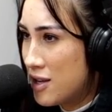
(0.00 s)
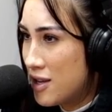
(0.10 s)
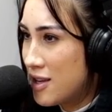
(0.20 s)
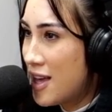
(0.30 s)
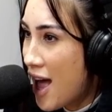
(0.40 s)

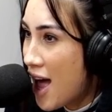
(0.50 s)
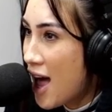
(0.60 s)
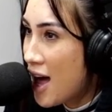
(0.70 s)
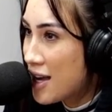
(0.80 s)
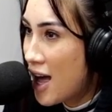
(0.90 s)

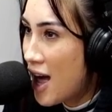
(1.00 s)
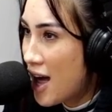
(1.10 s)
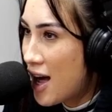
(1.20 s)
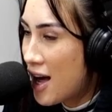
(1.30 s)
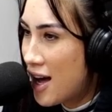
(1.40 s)

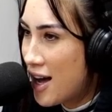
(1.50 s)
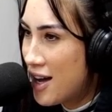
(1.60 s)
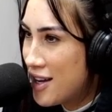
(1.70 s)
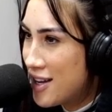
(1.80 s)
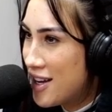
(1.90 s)
Yeah.
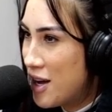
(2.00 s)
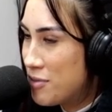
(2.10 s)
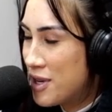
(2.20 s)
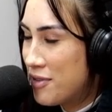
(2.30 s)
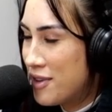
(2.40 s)
I'm
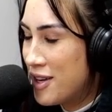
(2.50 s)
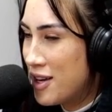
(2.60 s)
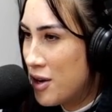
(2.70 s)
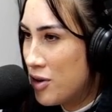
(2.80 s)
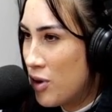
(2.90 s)

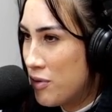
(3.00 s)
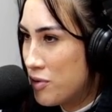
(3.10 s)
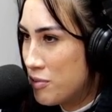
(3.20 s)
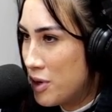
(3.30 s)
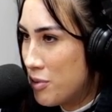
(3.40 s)
definitely grateful
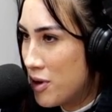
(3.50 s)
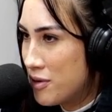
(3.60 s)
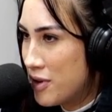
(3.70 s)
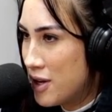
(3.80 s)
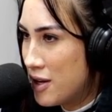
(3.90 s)
to be a part of
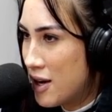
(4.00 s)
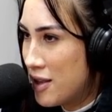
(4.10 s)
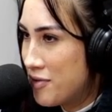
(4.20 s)
it, and I love you.